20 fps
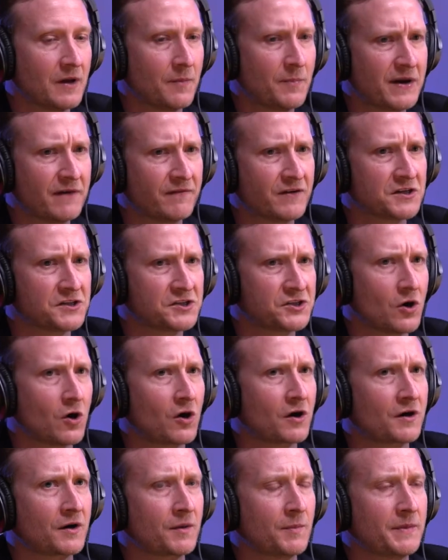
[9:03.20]
A bit of a
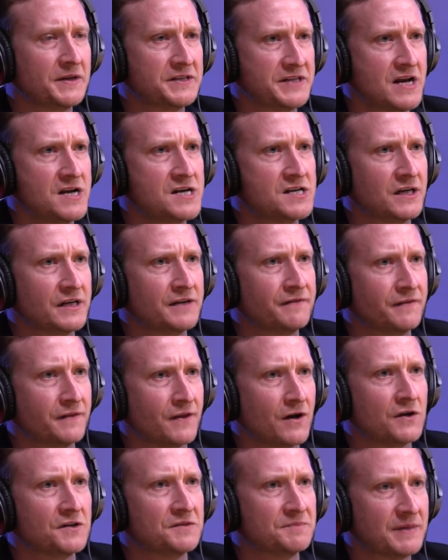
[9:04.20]
shock potentially for
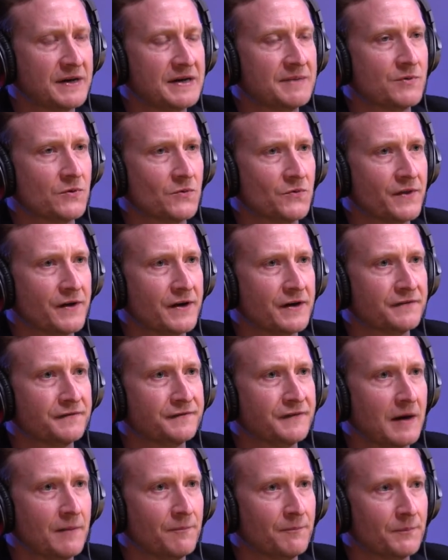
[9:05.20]
those people that
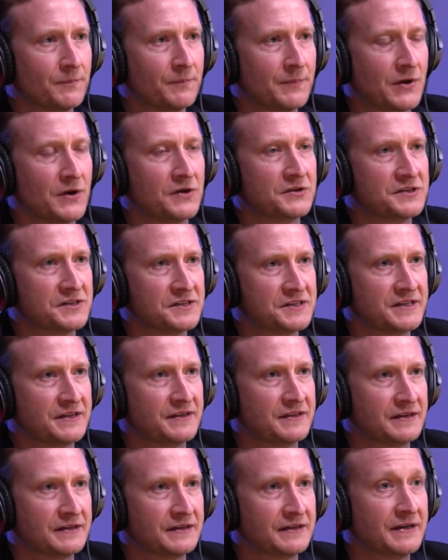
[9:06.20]
have um, purchased
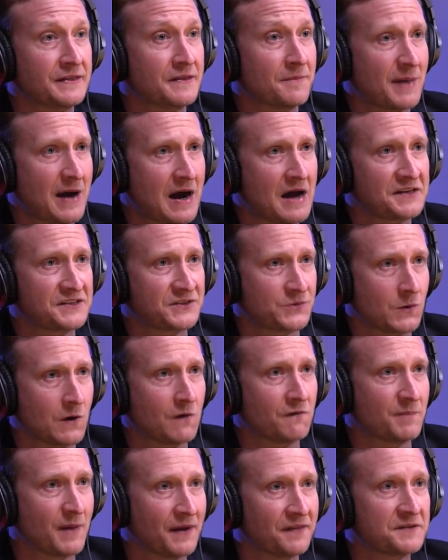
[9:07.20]
in the in the past
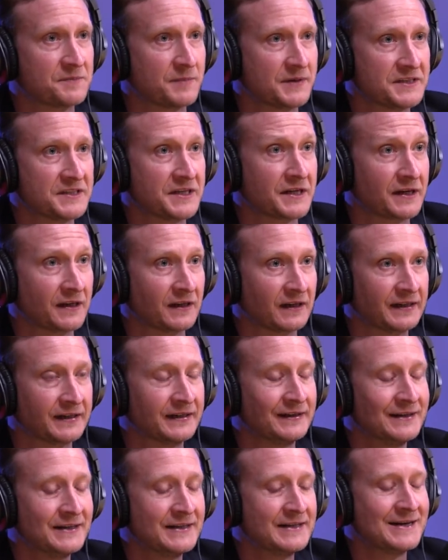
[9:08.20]
12 months, particularly
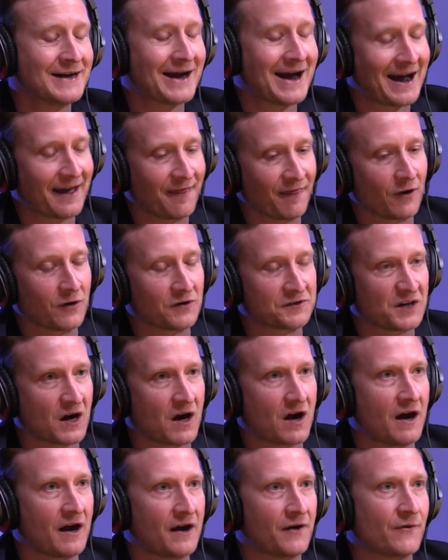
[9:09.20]
at those
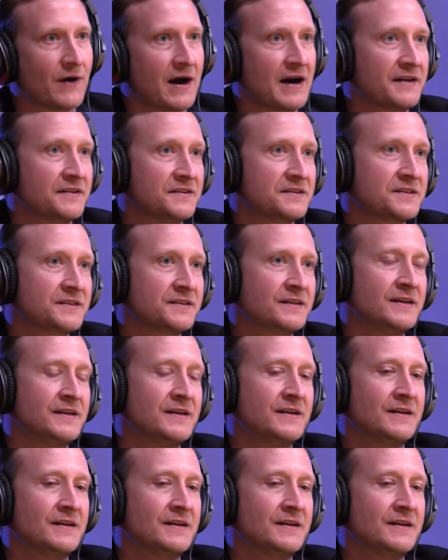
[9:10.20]
higher rates